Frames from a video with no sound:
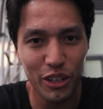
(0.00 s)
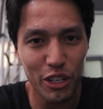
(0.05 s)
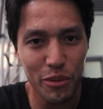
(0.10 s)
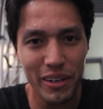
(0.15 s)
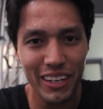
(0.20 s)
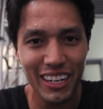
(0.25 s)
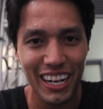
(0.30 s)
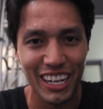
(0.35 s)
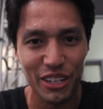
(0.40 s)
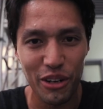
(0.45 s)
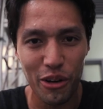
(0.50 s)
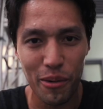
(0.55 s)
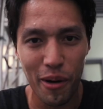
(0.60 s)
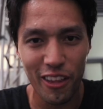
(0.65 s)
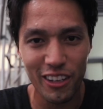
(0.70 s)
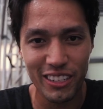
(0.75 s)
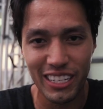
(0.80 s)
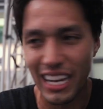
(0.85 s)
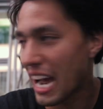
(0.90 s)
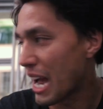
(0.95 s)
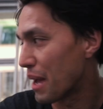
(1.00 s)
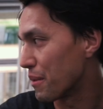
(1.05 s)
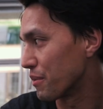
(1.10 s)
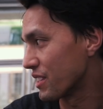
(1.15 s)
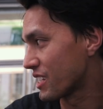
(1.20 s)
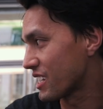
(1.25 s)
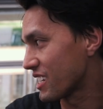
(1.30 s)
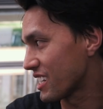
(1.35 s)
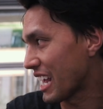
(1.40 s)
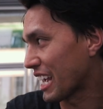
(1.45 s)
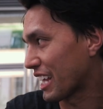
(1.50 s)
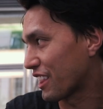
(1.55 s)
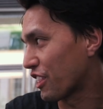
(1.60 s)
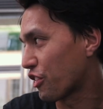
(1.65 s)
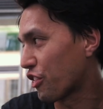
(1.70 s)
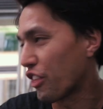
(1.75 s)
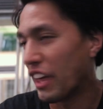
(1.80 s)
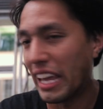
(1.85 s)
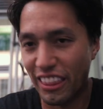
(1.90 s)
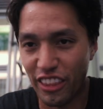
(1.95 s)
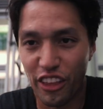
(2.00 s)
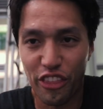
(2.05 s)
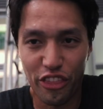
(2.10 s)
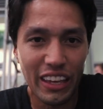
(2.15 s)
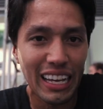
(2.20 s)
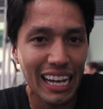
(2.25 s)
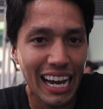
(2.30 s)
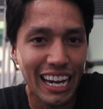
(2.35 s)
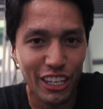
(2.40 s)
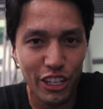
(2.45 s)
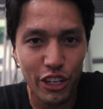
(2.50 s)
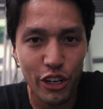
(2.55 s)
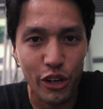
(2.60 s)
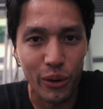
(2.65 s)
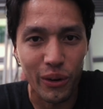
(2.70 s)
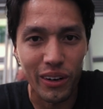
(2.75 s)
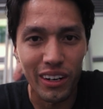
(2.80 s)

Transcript: What do you mean? I do them all the time. This is like the thing, the thing I do.